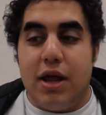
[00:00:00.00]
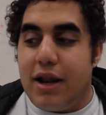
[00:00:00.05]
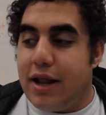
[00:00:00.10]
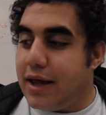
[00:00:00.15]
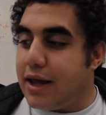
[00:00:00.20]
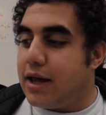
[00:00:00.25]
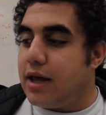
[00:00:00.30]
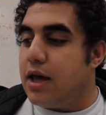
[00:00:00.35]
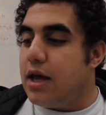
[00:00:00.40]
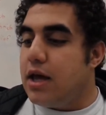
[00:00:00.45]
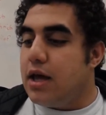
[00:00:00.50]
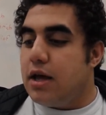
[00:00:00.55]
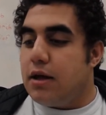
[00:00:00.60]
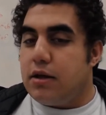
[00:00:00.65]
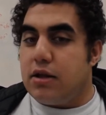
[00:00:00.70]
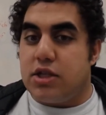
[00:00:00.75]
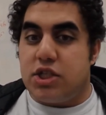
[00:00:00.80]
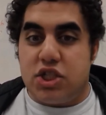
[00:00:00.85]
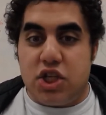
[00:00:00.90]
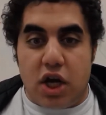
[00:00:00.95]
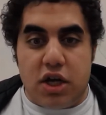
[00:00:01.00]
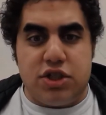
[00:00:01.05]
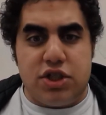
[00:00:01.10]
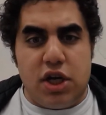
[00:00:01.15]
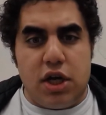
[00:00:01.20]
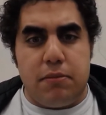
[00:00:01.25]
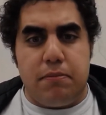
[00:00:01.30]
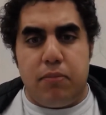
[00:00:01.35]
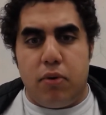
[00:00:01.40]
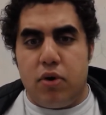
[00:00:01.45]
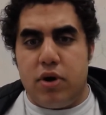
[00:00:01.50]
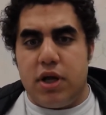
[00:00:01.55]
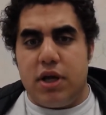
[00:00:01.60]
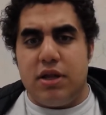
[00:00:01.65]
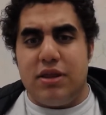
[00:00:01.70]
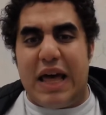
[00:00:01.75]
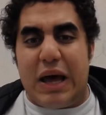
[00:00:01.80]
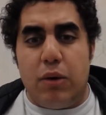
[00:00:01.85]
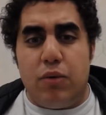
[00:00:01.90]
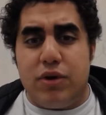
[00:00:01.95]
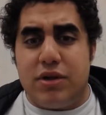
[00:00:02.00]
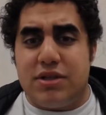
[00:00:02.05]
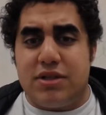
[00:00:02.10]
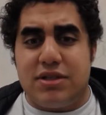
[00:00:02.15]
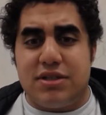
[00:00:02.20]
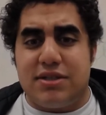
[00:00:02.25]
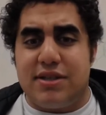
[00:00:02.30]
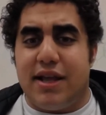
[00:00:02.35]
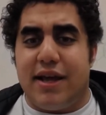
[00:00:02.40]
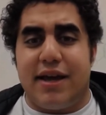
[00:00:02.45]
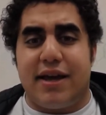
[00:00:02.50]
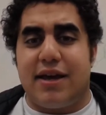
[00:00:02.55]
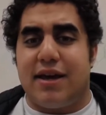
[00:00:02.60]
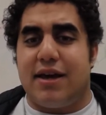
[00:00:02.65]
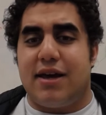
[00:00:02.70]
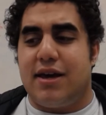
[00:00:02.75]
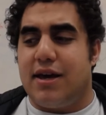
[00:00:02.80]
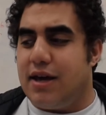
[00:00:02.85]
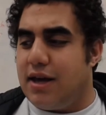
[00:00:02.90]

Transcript: Like Sanji and Pudding, that was like